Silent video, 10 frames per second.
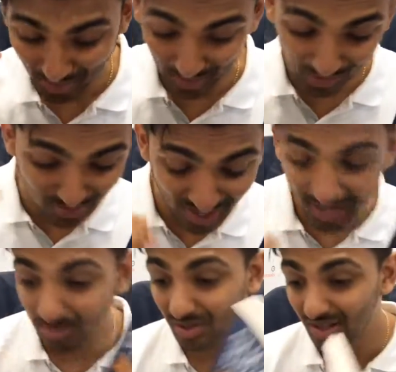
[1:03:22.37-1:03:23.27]

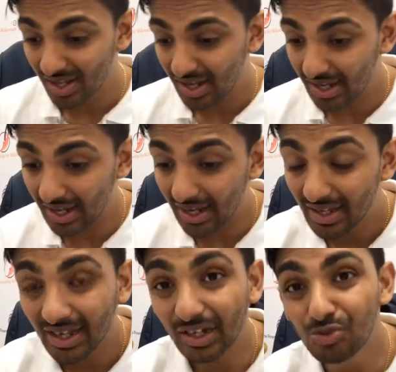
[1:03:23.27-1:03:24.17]
credible,
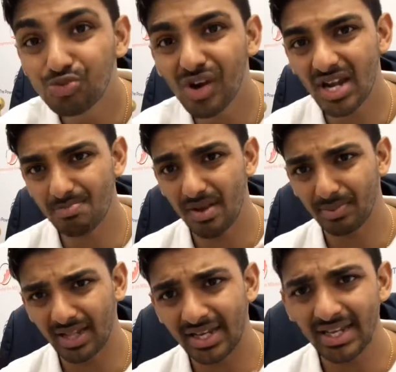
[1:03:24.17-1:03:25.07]
great
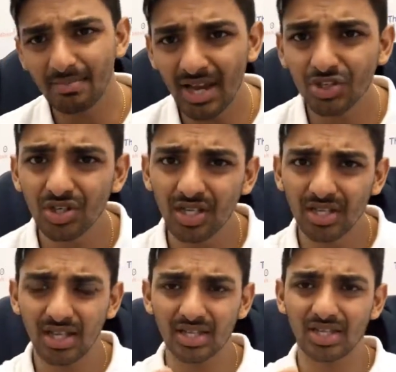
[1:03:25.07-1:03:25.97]
people. And he mentioned
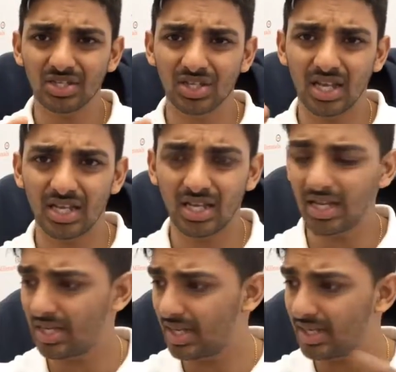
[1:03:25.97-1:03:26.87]

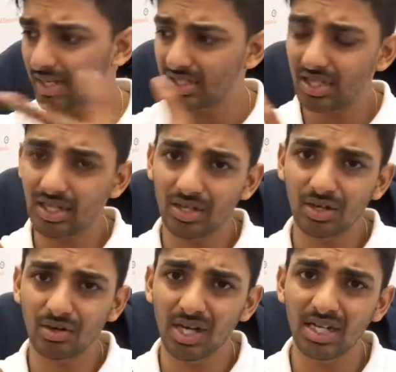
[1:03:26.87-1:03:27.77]
in
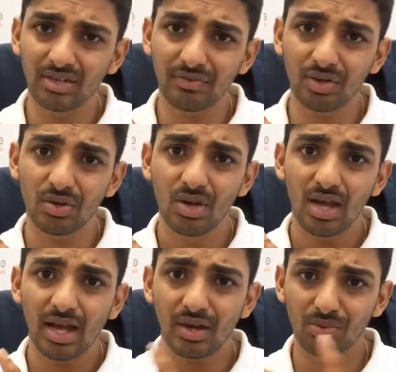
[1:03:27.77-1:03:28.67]
our interview
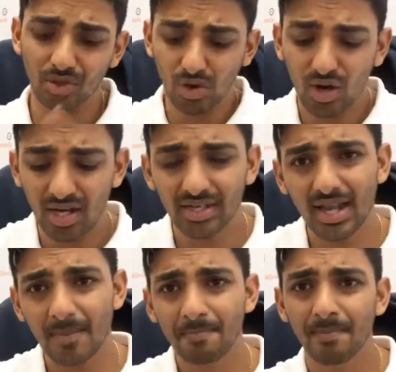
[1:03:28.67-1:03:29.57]
recording
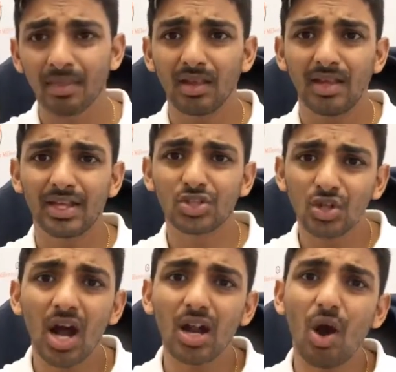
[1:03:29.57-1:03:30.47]
that it's
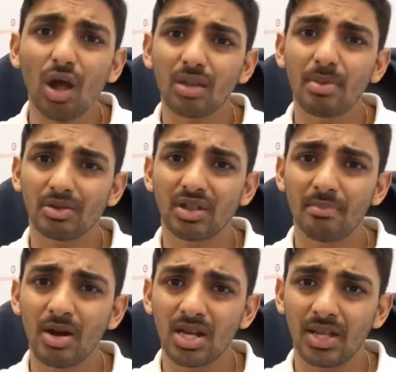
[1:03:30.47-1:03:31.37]
not all about the
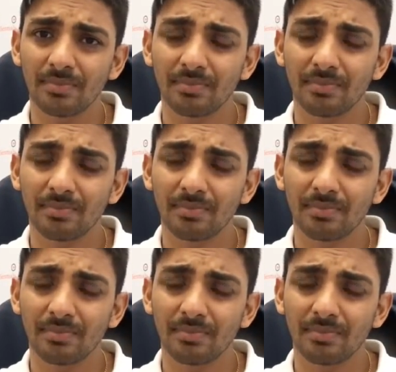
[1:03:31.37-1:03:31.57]
money.